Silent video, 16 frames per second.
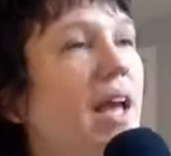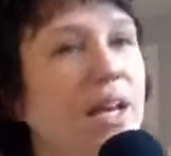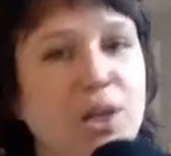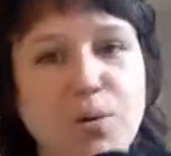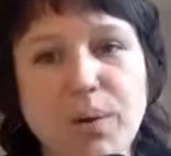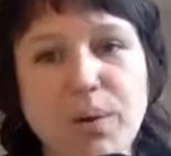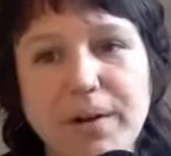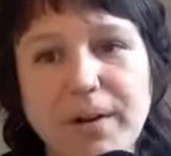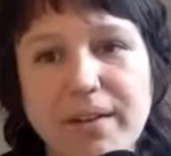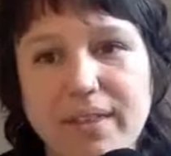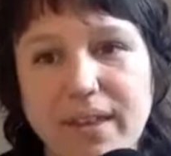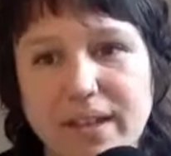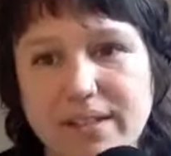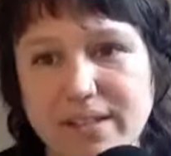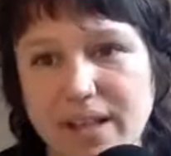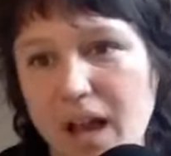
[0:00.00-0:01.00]
And queering
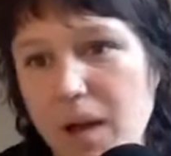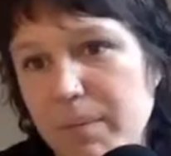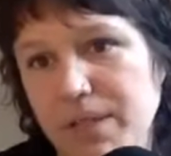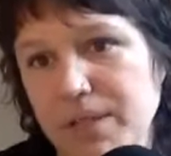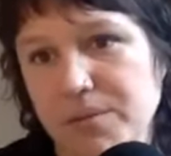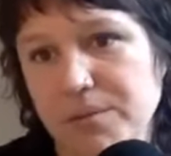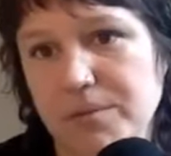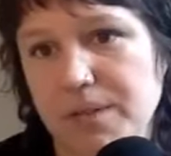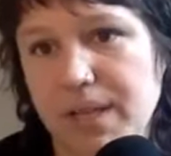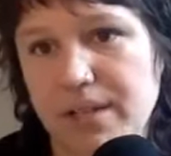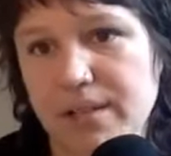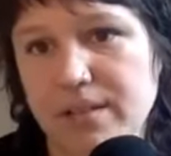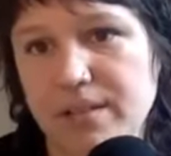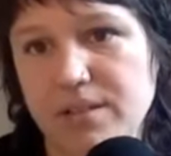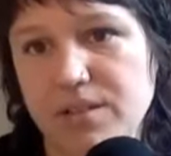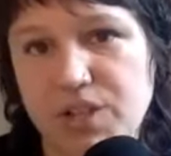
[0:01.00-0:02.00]
things up is
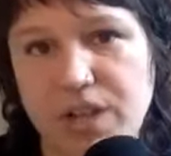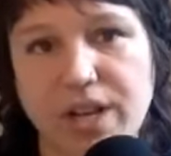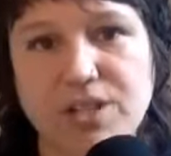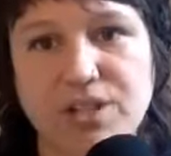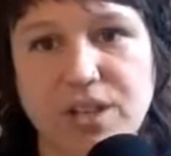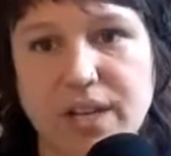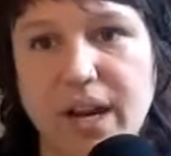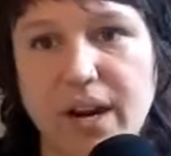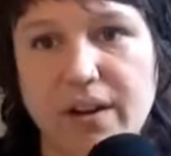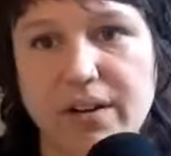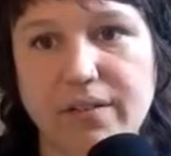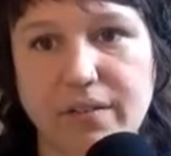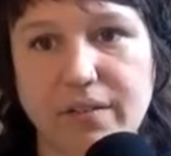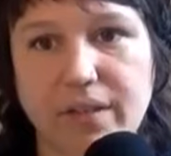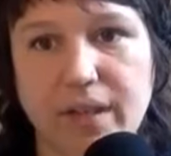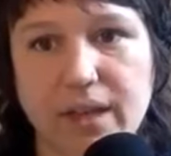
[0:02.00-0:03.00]
is changing
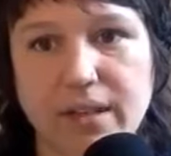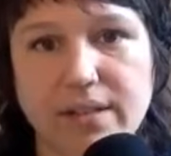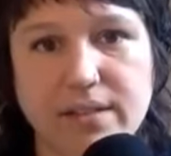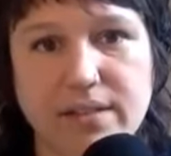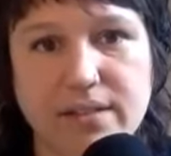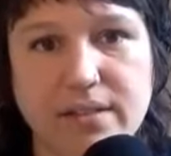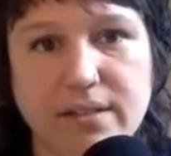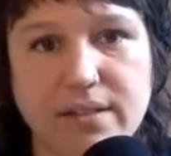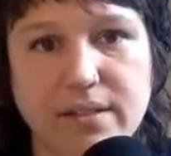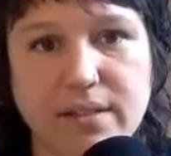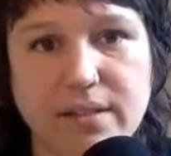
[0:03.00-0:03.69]
narrative of things.